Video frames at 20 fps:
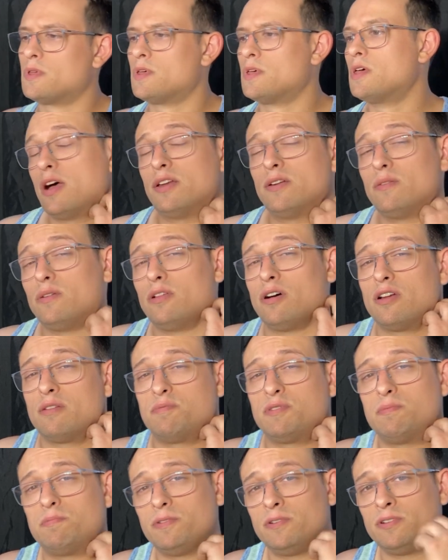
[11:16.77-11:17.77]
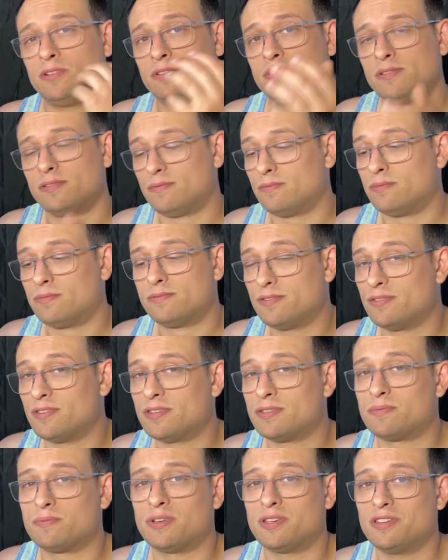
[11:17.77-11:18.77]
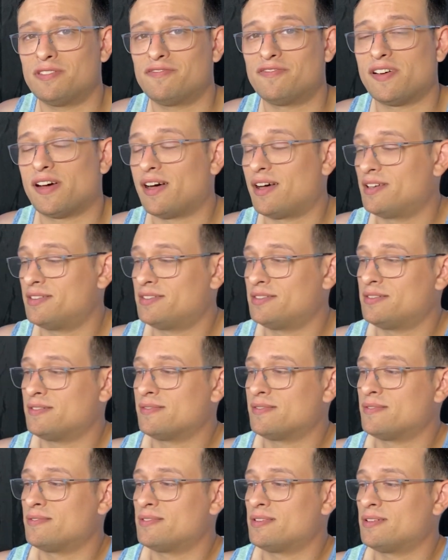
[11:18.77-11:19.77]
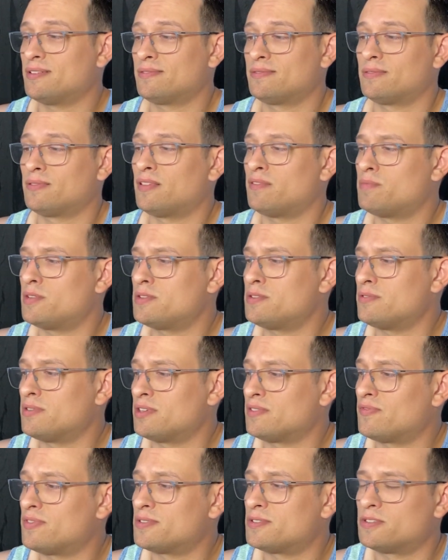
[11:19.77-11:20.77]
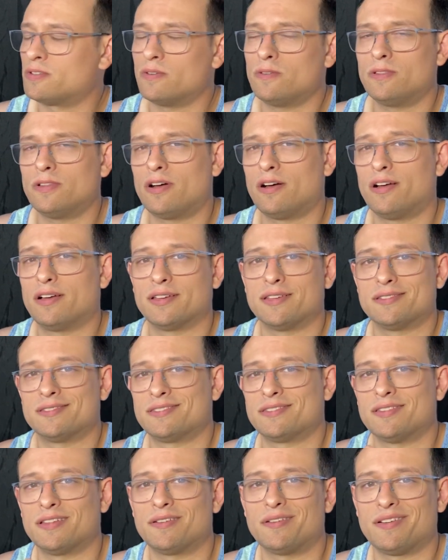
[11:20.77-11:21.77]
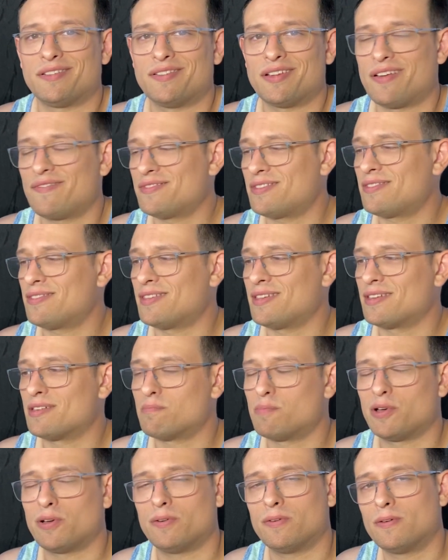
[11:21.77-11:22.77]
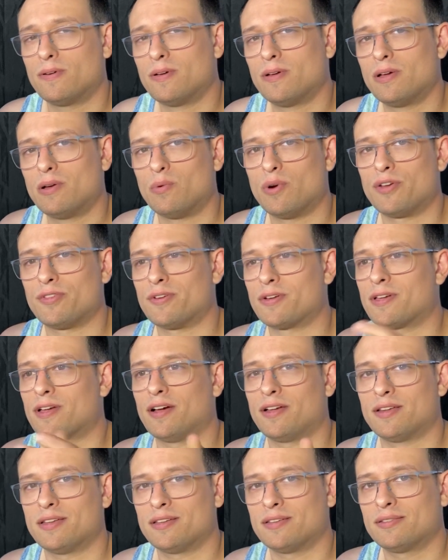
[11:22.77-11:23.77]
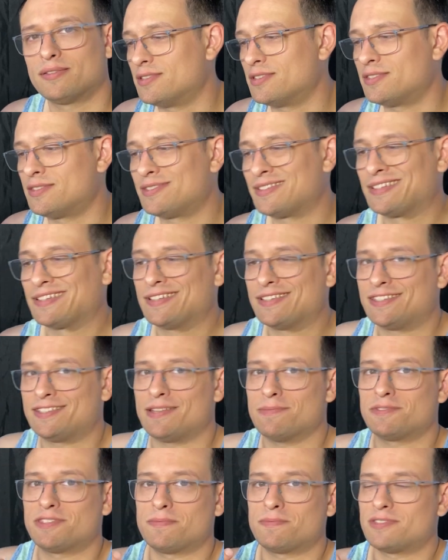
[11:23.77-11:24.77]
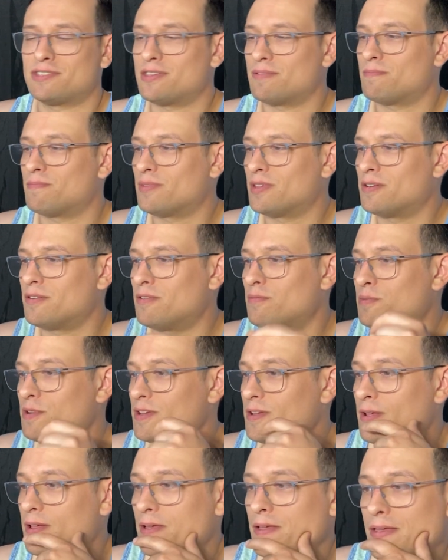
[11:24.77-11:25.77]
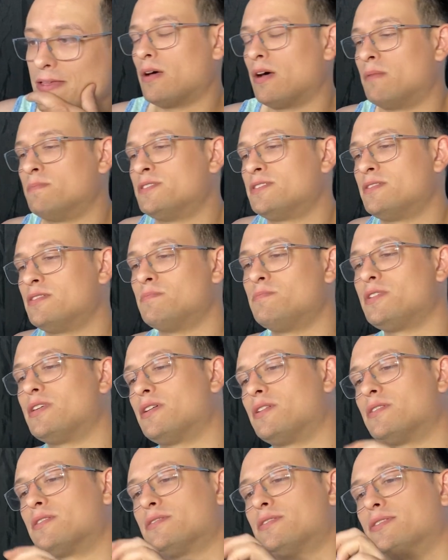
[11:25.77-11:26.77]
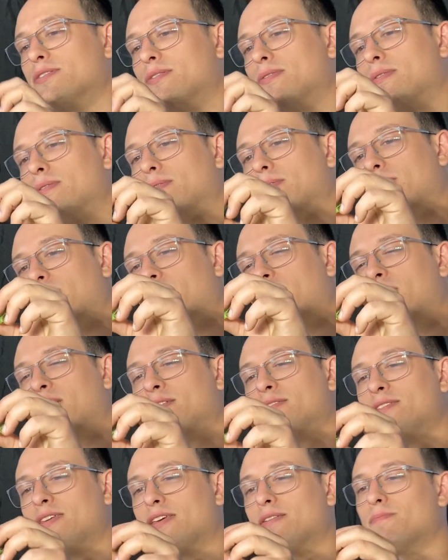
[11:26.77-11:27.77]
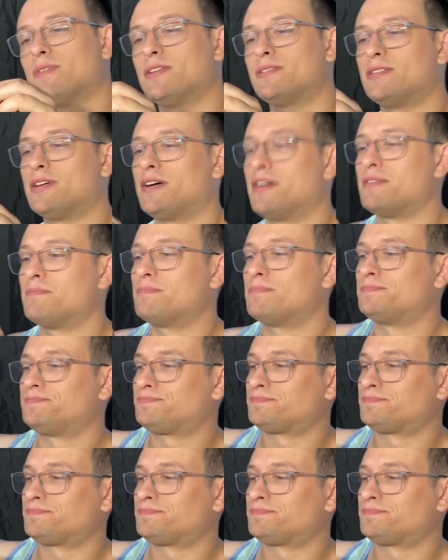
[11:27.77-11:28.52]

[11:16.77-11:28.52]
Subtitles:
I know a lot of people do this really fast, you know, they've been doing it for so long, and so they don't even have to think about where they're cutting, just snip, snip, snip, you know, but I'm still a beginner, so I gotta take my time.